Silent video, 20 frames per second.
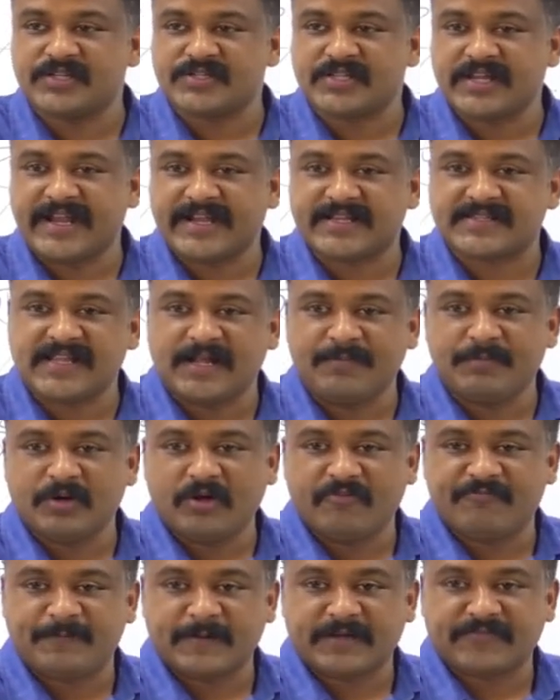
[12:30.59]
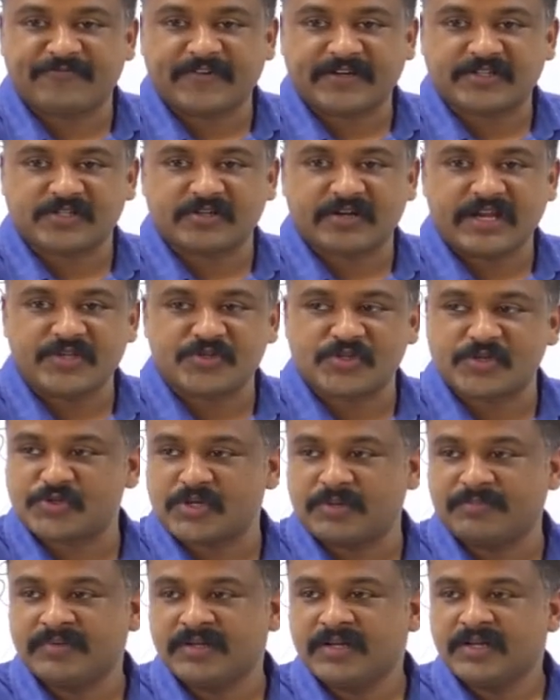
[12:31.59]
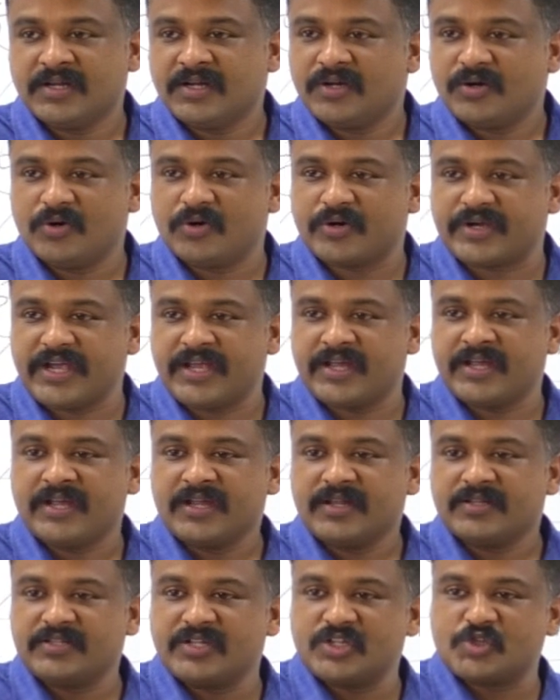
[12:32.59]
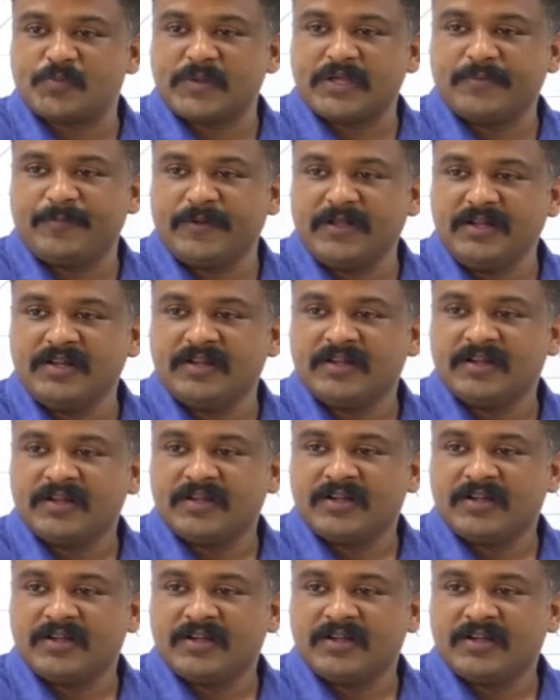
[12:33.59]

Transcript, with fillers: is an example of perfect racism. Okay, these people,